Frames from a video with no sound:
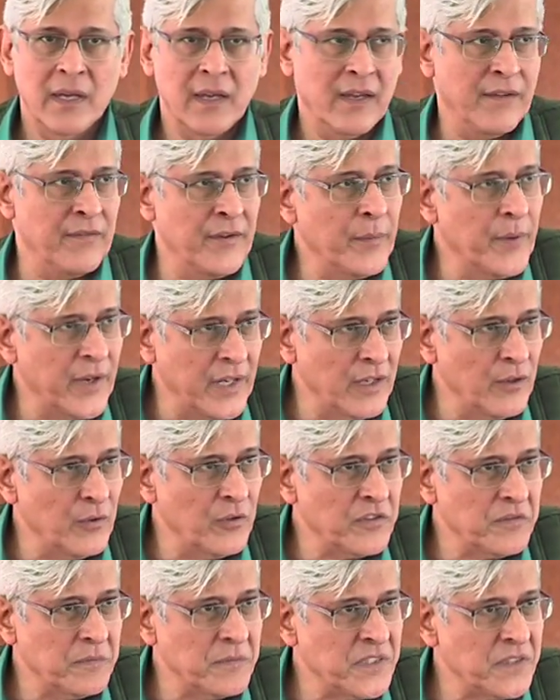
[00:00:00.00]
Everybody
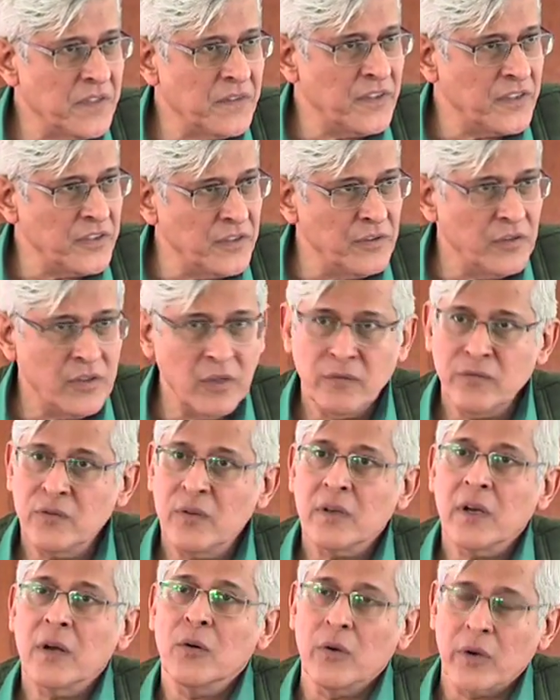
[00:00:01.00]
knows Mr. Sachin
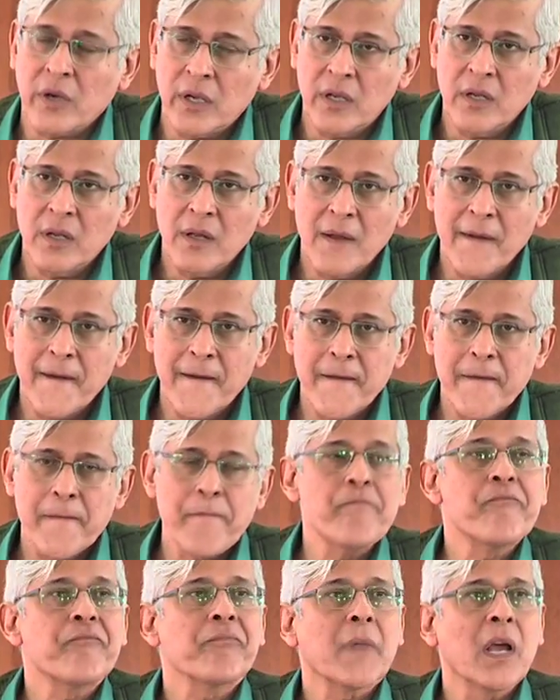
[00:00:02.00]
Tendulkar? Okay.
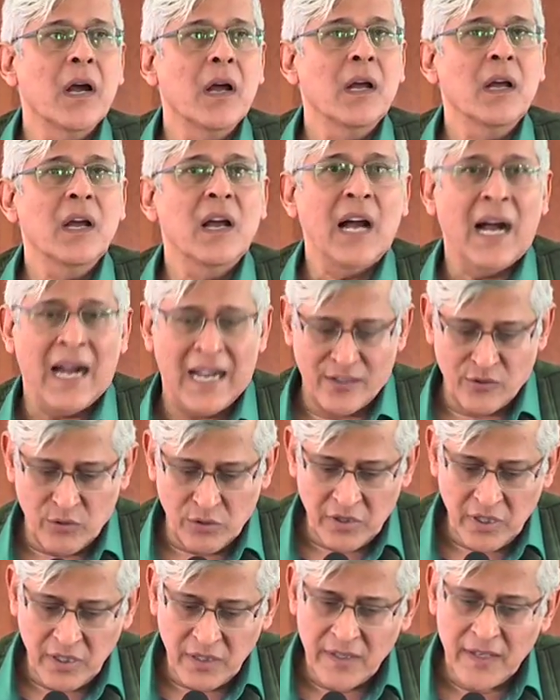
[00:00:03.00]
I
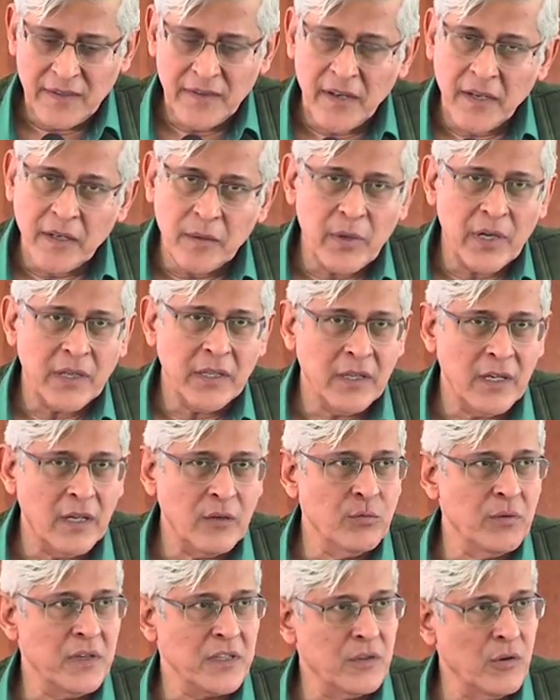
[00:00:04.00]
don't think there's anybody here
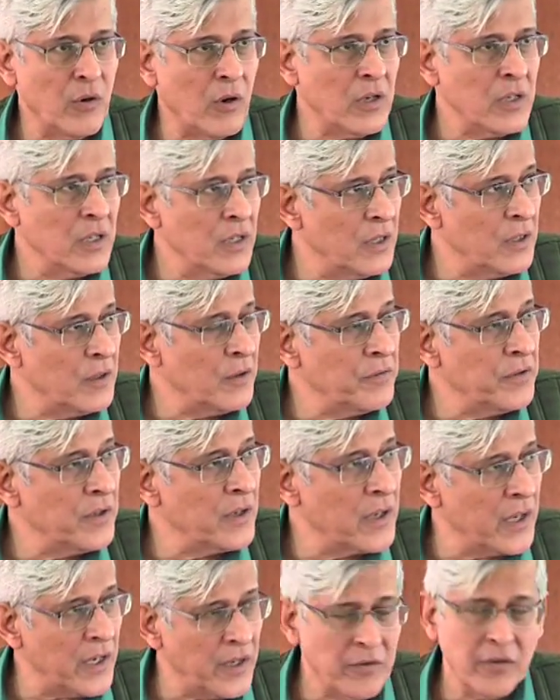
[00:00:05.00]
who has not heard of a
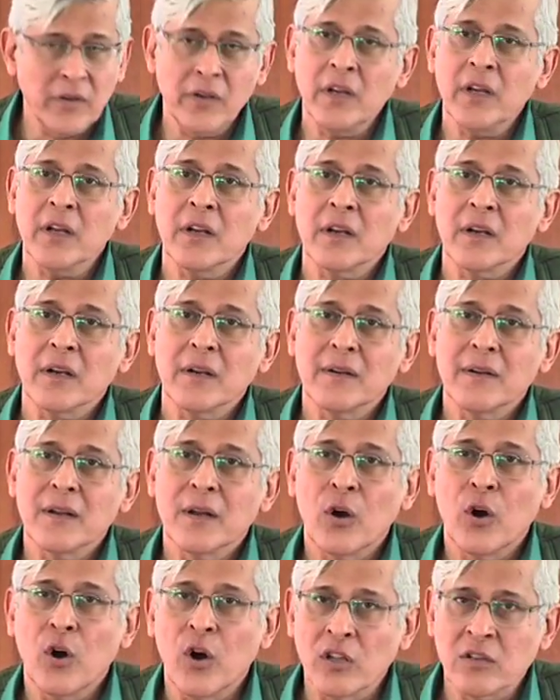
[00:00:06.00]
great Indian,
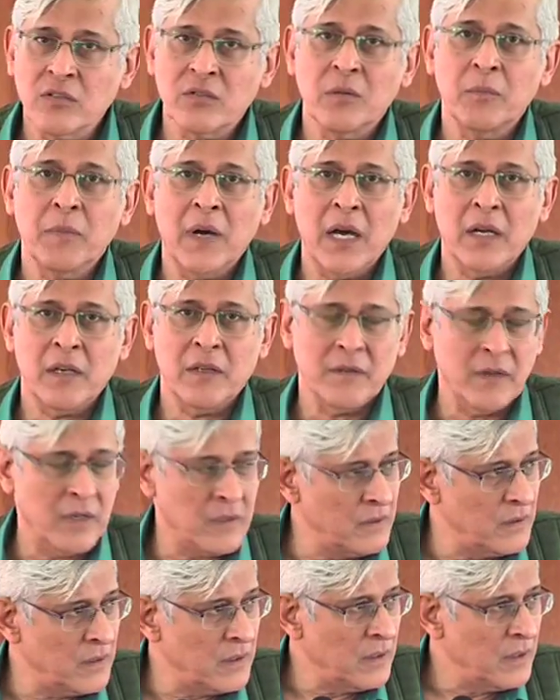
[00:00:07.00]
also Bharat
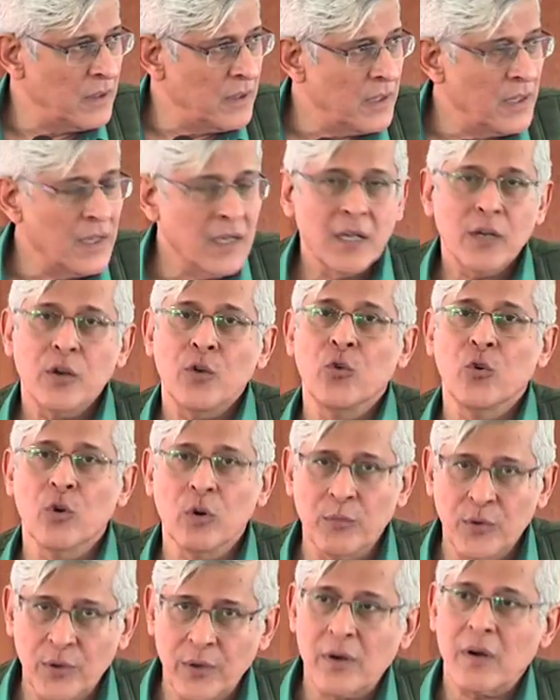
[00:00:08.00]
Ratna, no
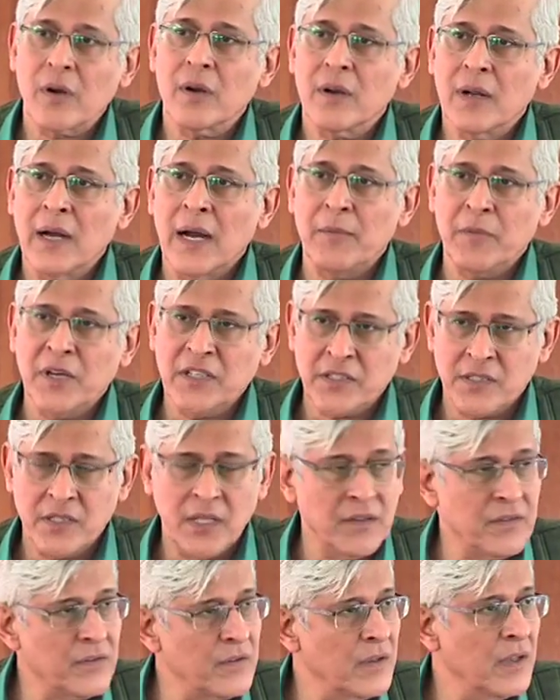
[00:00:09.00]
more amongst
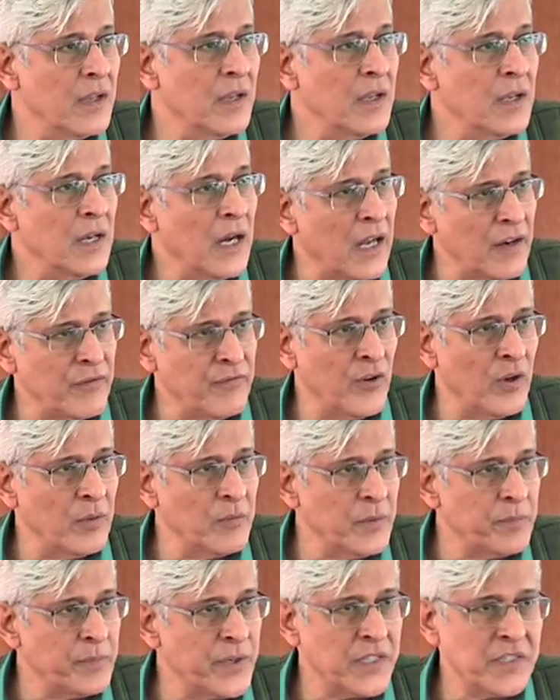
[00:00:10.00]
us, our
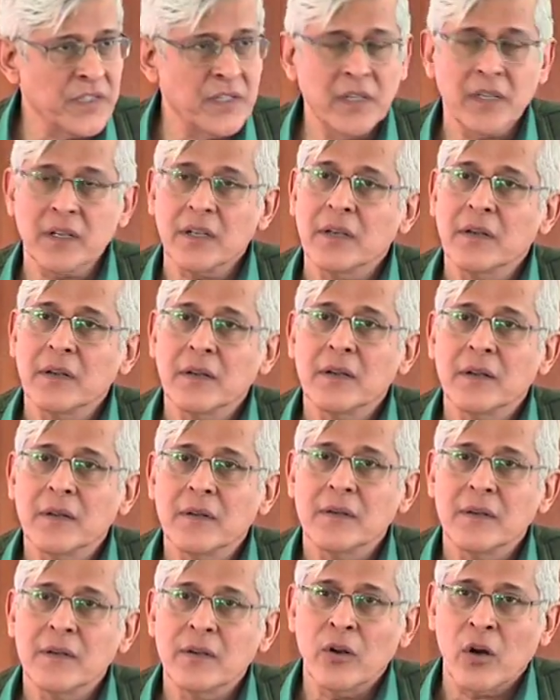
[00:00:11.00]
former president,
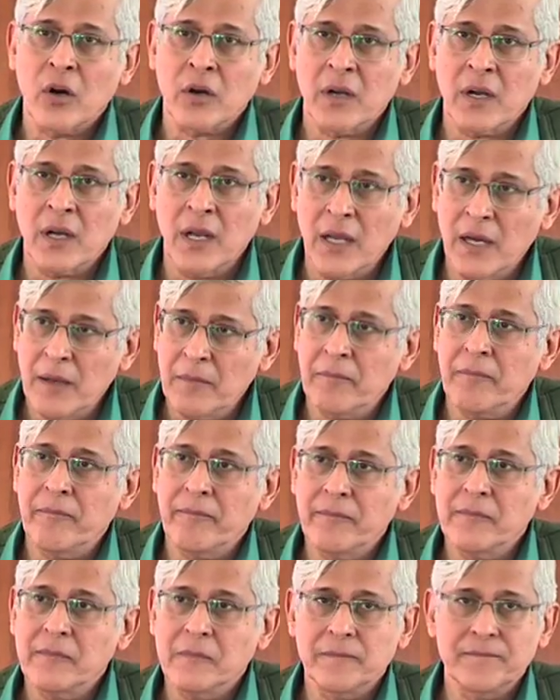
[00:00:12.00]
Dr. Kalam.
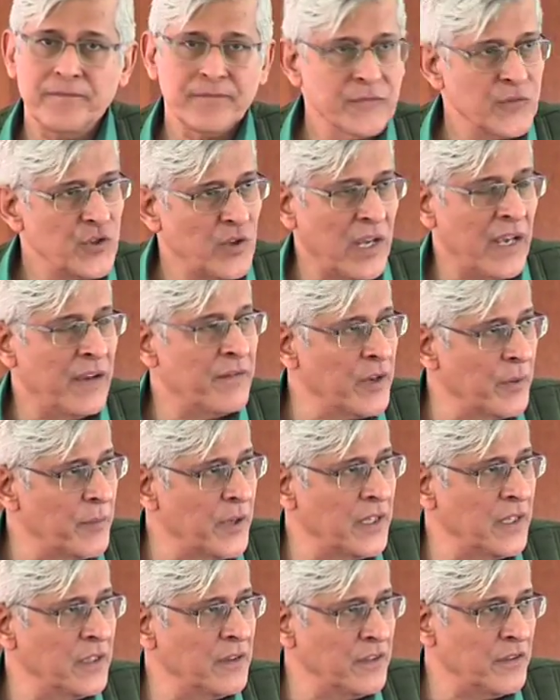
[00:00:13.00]
So,
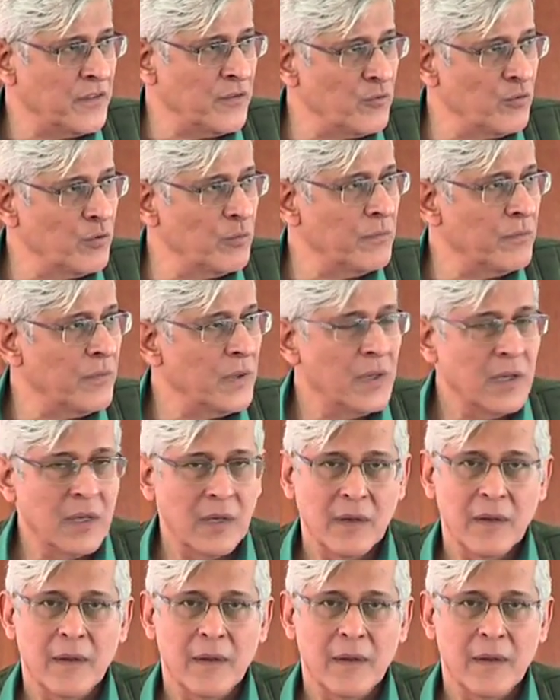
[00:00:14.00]
everybody in this room,